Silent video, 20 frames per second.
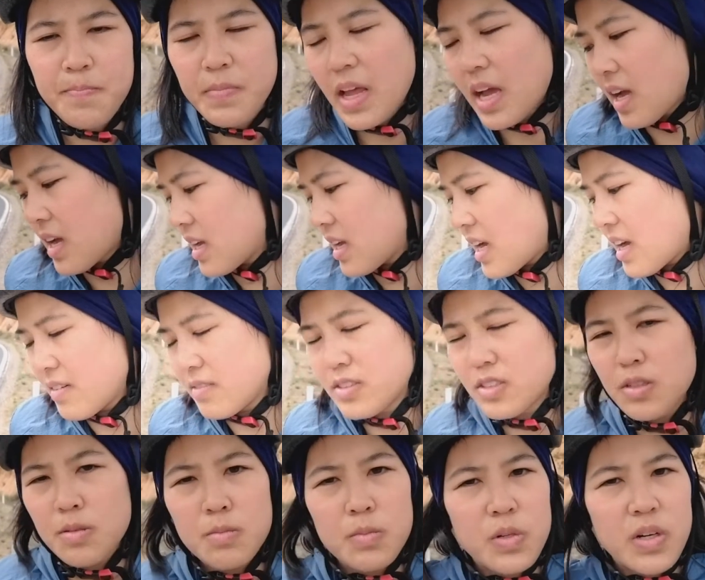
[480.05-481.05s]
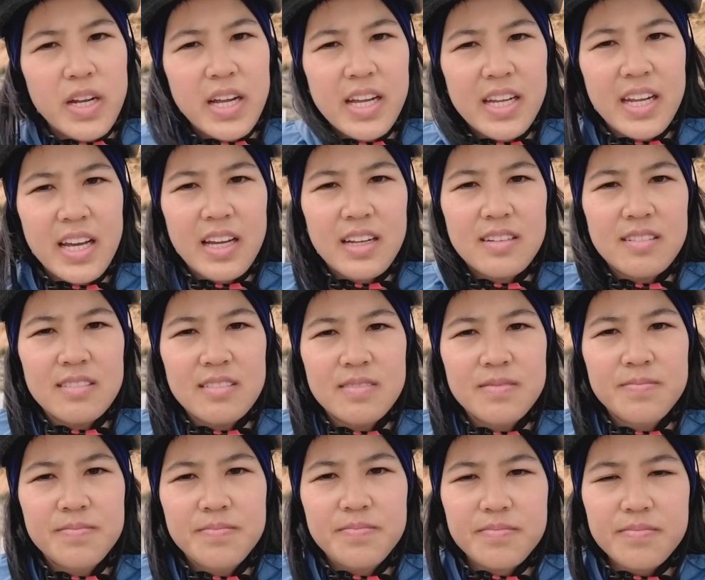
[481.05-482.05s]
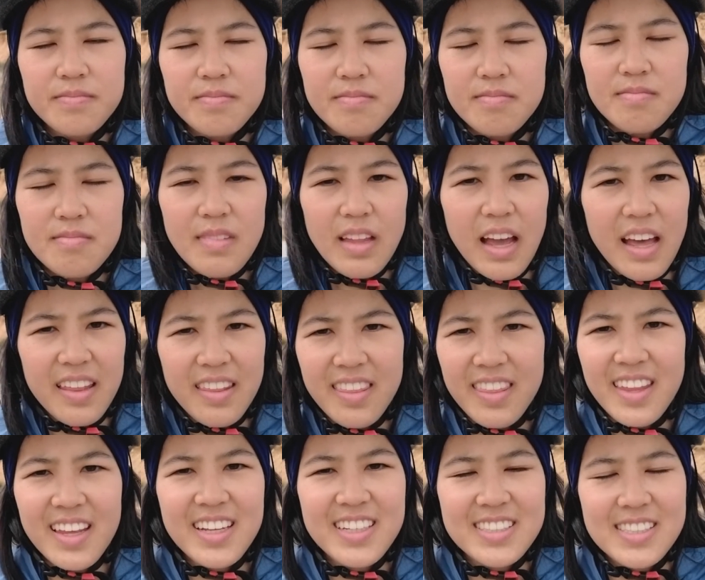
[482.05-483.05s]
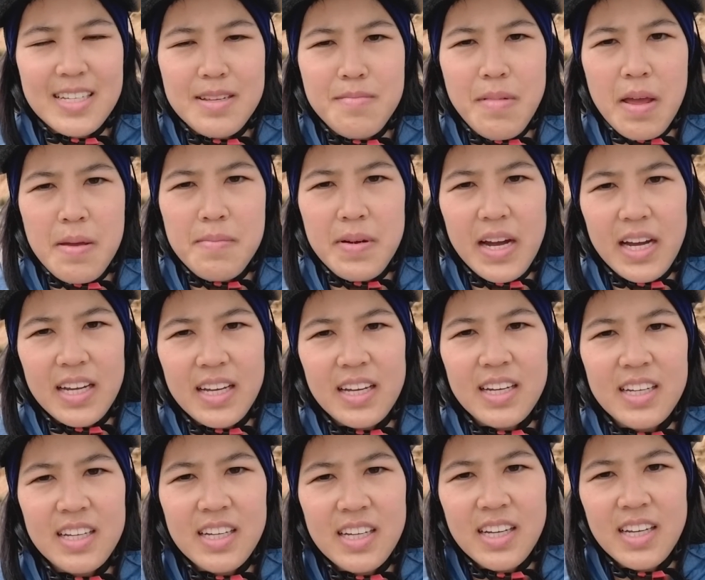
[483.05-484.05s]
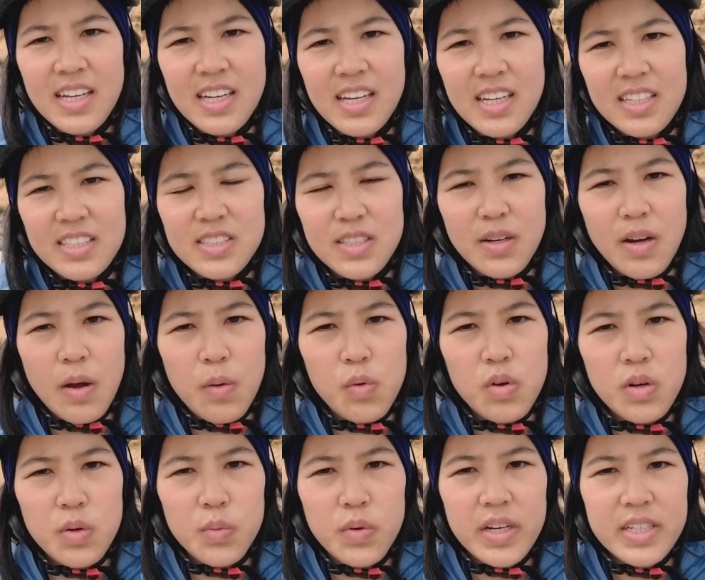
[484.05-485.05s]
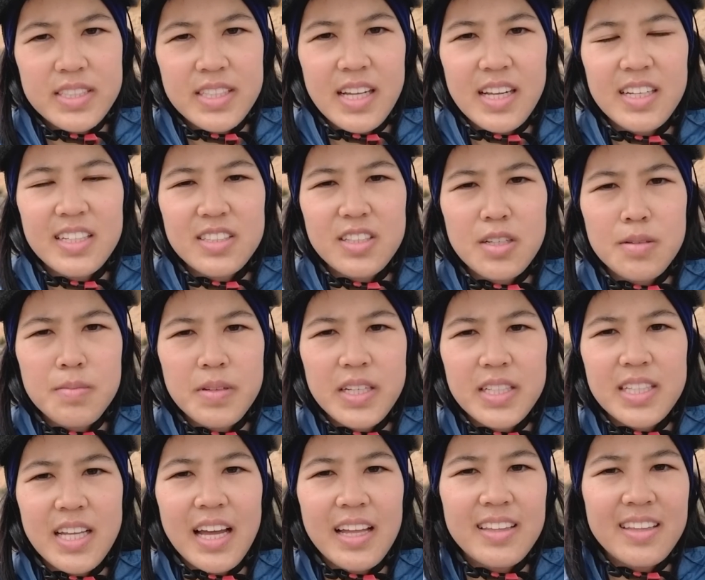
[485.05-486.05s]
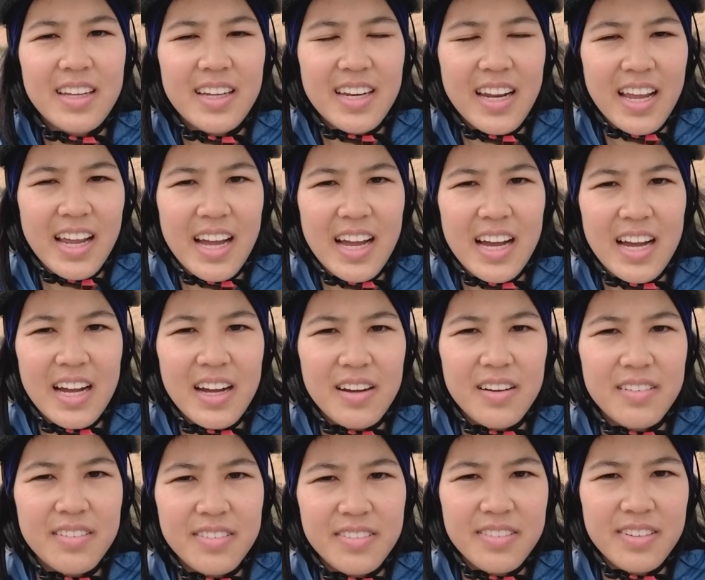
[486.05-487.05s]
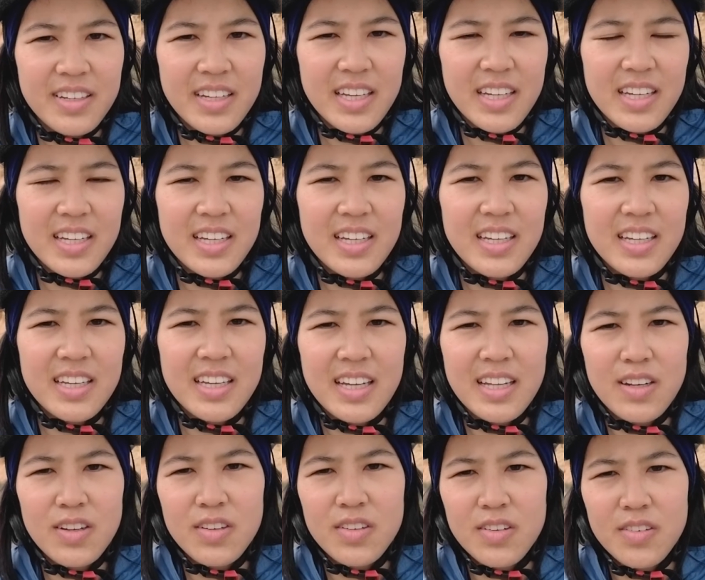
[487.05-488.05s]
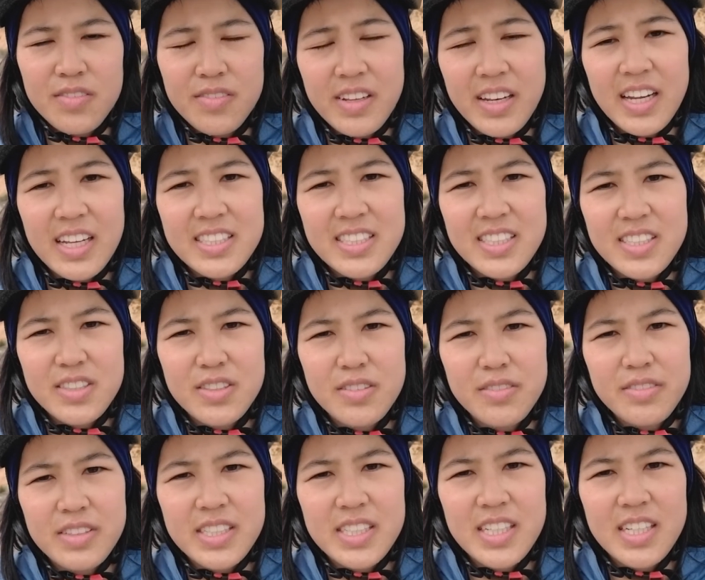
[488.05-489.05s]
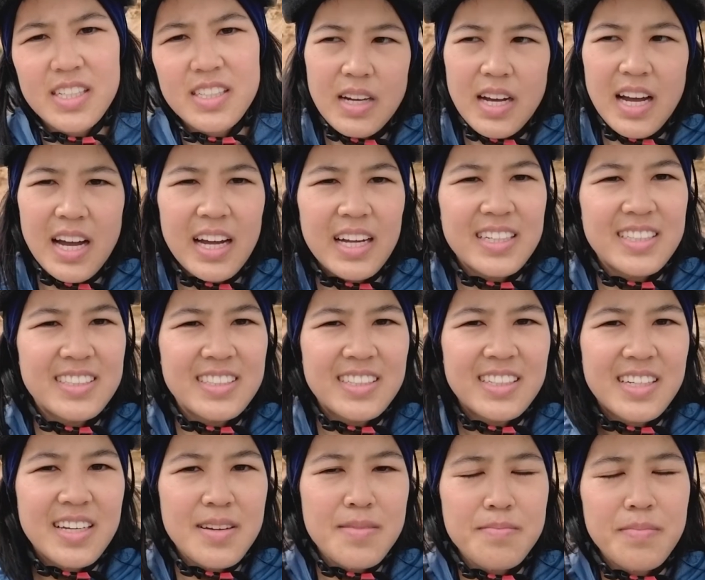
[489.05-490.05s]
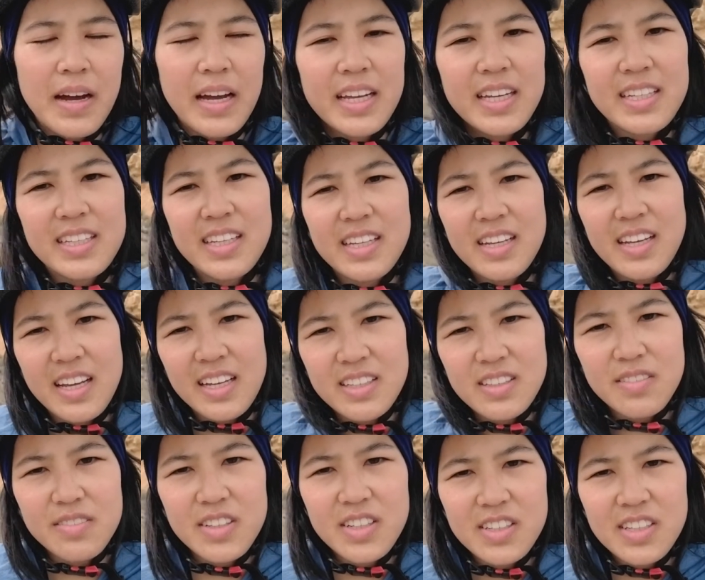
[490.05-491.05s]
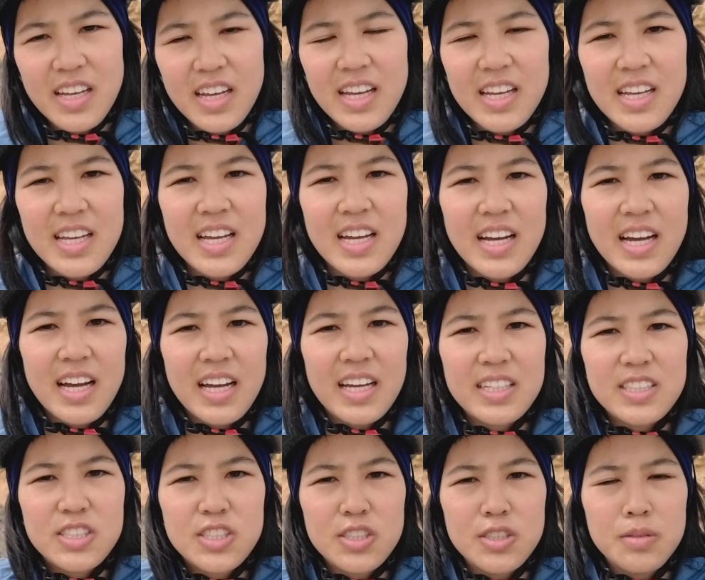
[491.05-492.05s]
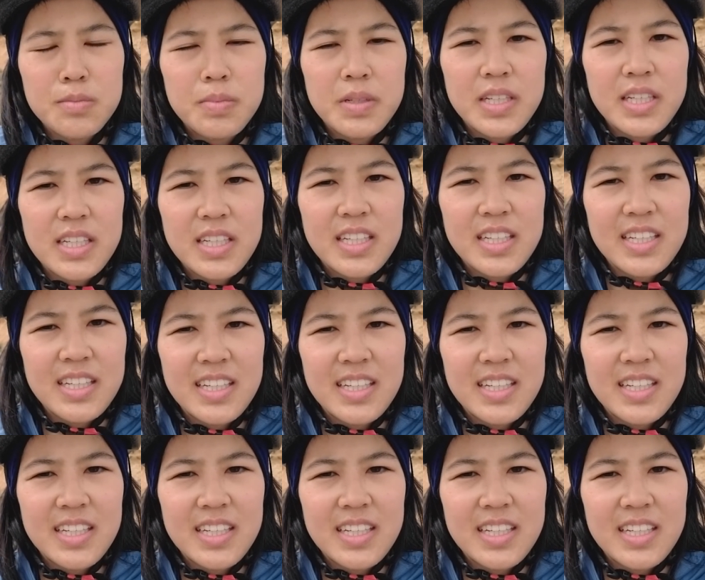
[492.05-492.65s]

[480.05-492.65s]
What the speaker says: I some bread and things in my bag, so I will rest a little bit and then I have a lot of villages to visit, and by the end of the day I should be